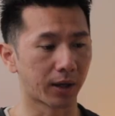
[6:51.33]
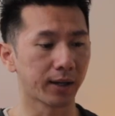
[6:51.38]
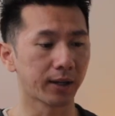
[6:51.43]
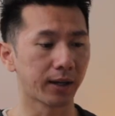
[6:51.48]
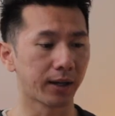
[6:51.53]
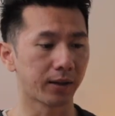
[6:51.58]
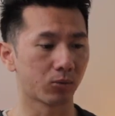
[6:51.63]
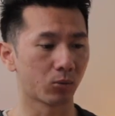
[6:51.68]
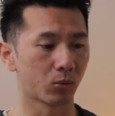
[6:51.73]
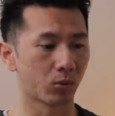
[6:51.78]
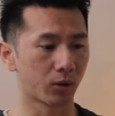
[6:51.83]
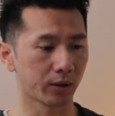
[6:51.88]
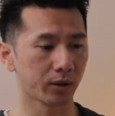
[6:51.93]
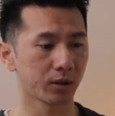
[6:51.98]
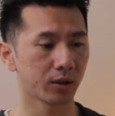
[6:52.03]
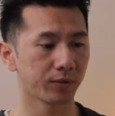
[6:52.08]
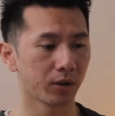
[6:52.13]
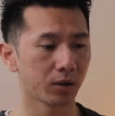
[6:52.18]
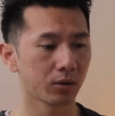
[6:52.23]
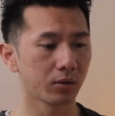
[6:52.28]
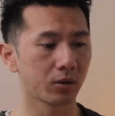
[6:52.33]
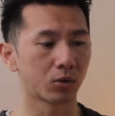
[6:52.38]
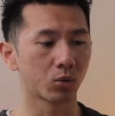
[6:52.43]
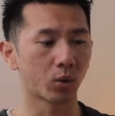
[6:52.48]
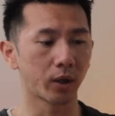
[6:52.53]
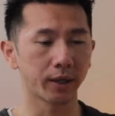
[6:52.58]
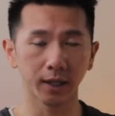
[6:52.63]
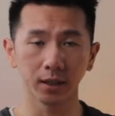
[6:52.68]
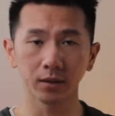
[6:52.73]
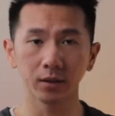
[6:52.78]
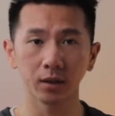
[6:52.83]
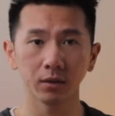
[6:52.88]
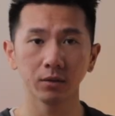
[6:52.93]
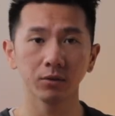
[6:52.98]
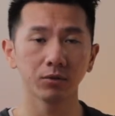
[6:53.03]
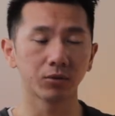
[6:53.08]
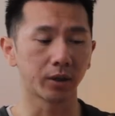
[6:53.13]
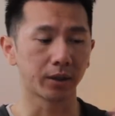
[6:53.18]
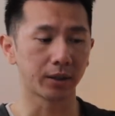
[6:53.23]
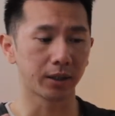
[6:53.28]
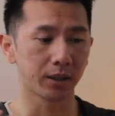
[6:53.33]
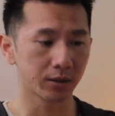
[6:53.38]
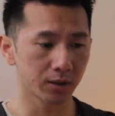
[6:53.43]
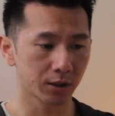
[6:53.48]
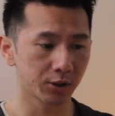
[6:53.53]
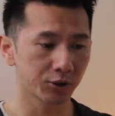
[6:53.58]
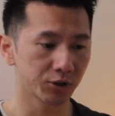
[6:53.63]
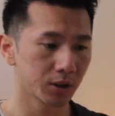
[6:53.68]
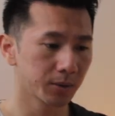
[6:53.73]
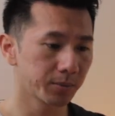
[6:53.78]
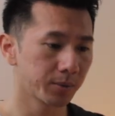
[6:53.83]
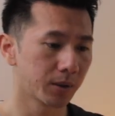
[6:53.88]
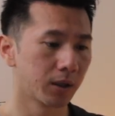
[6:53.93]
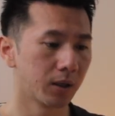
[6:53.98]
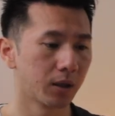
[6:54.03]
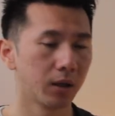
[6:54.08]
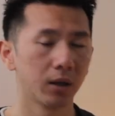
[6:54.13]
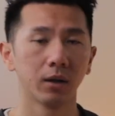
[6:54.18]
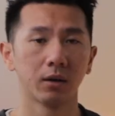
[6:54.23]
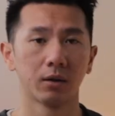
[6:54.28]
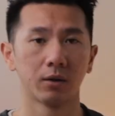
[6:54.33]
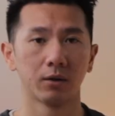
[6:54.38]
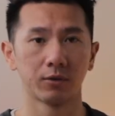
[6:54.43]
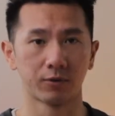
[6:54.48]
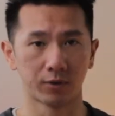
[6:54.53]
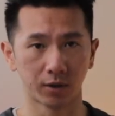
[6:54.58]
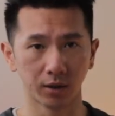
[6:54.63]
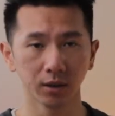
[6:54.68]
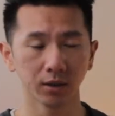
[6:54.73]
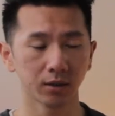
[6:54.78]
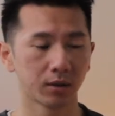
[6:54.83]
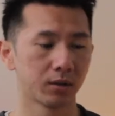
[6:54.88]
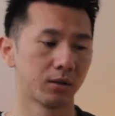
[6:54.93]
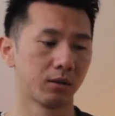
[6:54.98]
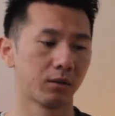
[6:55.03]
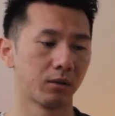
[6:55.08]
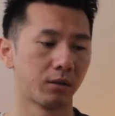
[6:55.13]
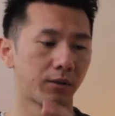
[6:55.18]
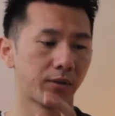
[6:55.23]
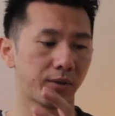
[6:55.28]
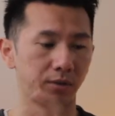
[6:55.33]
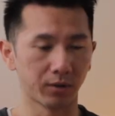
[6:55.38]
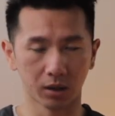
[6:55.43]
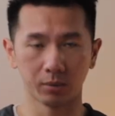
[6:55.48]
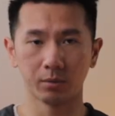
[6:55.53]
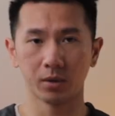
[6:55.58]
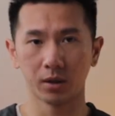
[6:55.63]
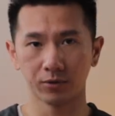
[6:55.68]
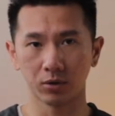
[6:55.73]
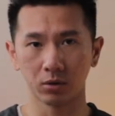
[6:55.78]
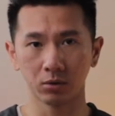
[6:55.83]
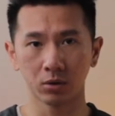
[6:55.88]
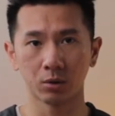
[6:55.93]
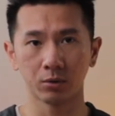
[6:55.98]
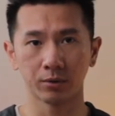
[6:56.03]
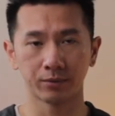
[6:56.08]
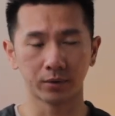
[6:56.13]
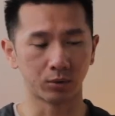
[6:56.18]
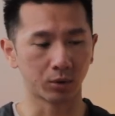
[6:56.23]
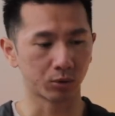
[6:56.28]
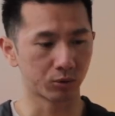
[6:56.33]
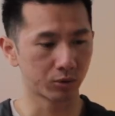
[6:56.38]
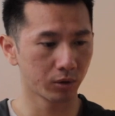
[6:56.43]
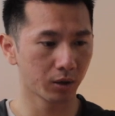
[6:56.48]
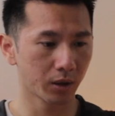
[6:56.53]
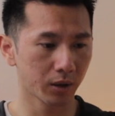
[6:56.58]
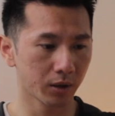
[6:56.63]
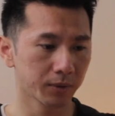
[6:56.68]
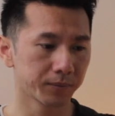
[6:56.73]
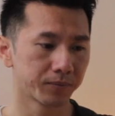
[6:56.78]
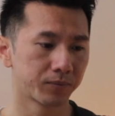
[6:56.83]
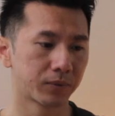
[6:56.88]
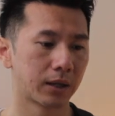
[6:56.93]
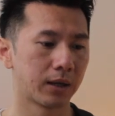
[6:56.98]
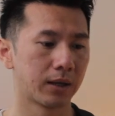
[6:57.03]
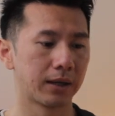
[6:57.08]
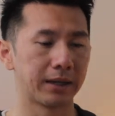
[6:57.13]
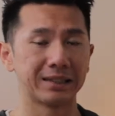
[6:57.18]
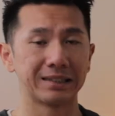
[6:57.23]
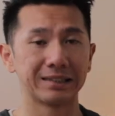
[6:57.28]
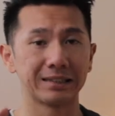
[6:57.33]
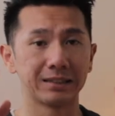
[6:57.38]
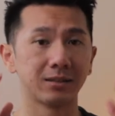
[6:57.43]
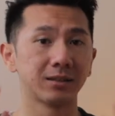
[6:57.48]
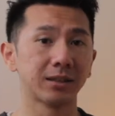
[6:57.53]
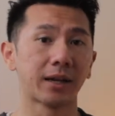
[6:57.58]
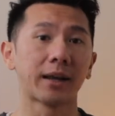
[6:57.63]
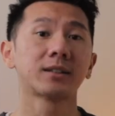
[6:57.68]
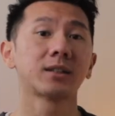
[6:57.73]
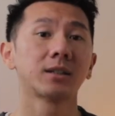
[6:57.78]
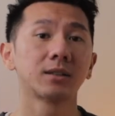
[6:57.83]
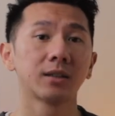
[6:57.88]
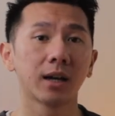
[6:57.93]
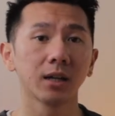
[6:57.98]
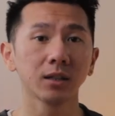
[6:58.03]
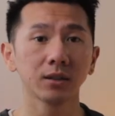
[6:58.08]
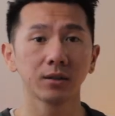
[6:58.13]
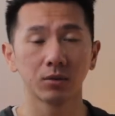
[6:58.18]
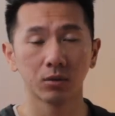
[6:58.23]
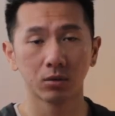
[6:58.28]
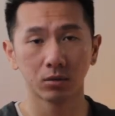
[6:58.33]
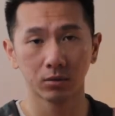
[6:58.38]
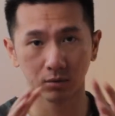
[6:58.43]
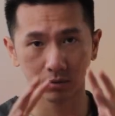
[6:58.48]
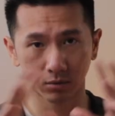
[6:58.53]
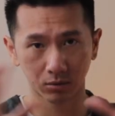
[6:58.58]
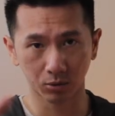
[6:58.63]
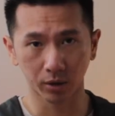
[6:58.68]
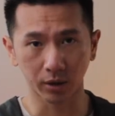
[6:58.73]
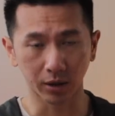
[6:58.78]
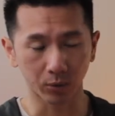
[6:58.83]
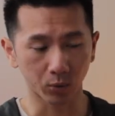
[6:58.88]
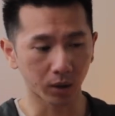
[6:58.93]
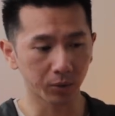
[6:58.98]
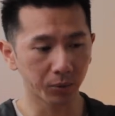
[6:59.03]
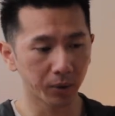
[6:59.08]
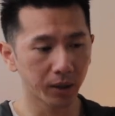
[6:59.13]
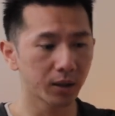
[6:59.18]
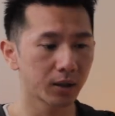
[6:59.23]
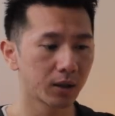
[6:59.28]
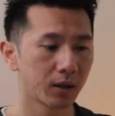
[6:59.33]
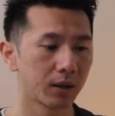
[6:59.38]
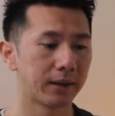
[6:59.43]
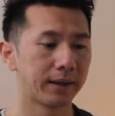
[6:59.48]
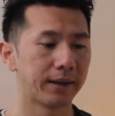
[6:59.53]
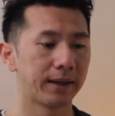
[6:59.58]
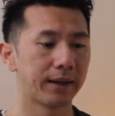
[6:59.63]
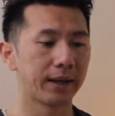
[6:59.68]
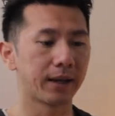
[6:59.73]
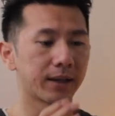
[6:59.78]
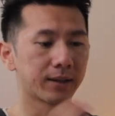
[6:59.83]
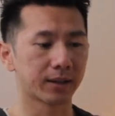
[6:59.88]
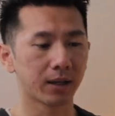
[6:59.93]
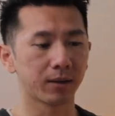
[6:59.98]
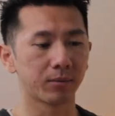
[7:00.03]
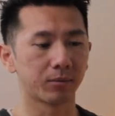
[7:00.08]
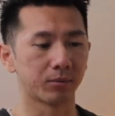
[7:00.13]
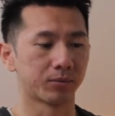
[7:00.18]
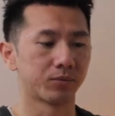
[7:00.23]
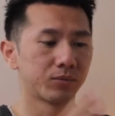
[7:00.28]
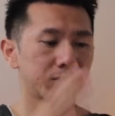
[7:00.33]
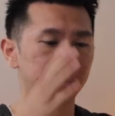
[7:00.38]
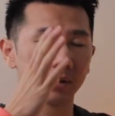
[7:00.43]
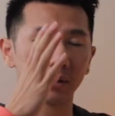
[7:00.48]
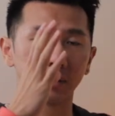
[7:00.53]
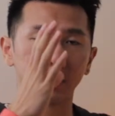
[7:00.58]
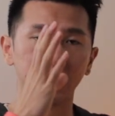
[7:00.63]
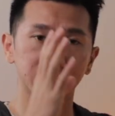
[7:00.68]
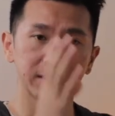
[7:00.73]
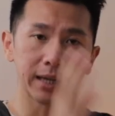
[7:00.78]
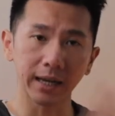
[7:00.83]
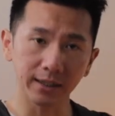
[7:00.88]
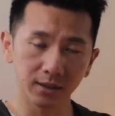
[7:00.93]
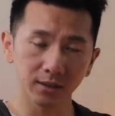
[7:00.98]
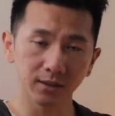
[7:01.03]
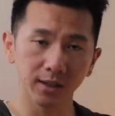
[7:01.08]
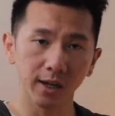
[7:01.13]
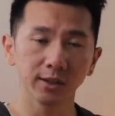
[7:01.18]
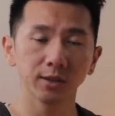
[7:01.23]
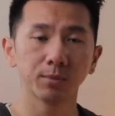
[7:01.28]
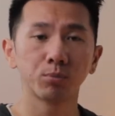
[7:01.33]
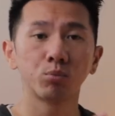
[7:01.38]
I had one interview in 2019 for an internship. First, 30 minute phone call with the recruiter, design exercise, do it in one week, and then design exercise